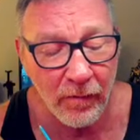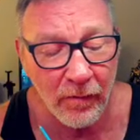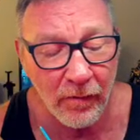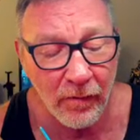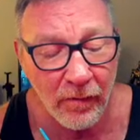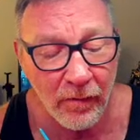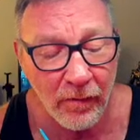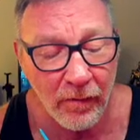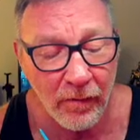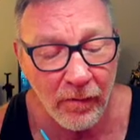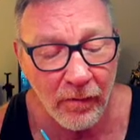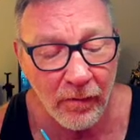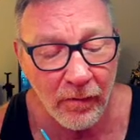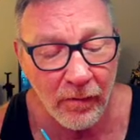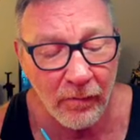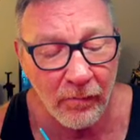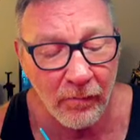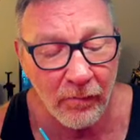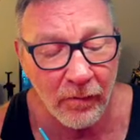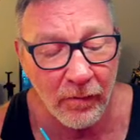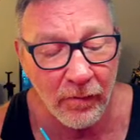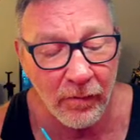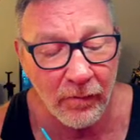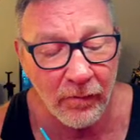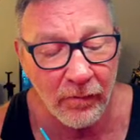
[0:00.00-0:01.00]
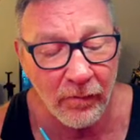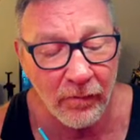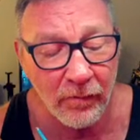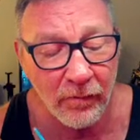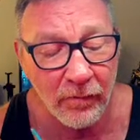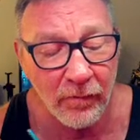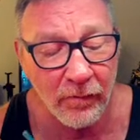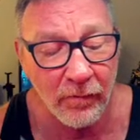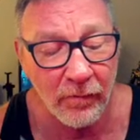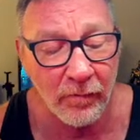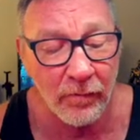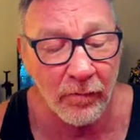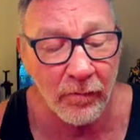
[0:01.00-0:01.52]
I think we
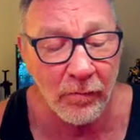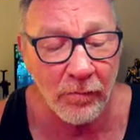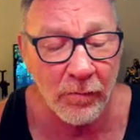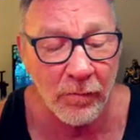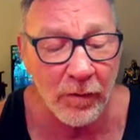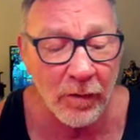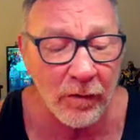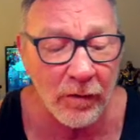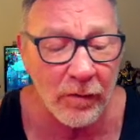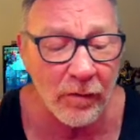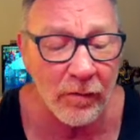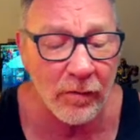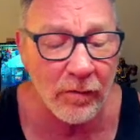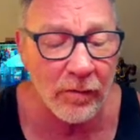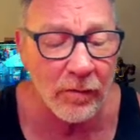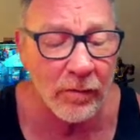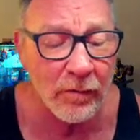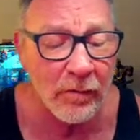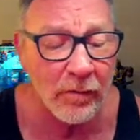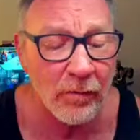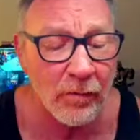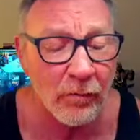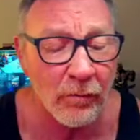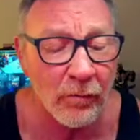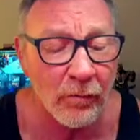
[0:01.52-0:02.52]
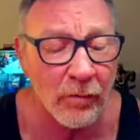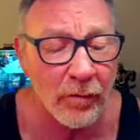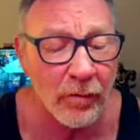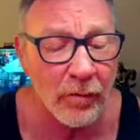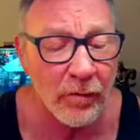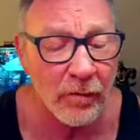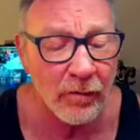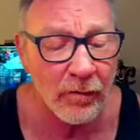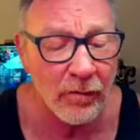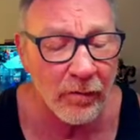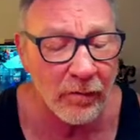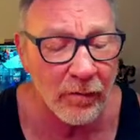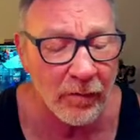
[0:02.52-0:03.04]
should be good with,
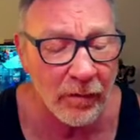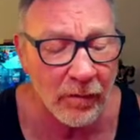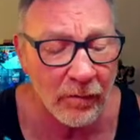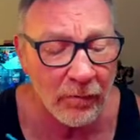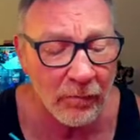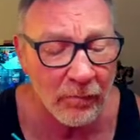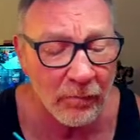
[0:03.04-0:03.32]
nope.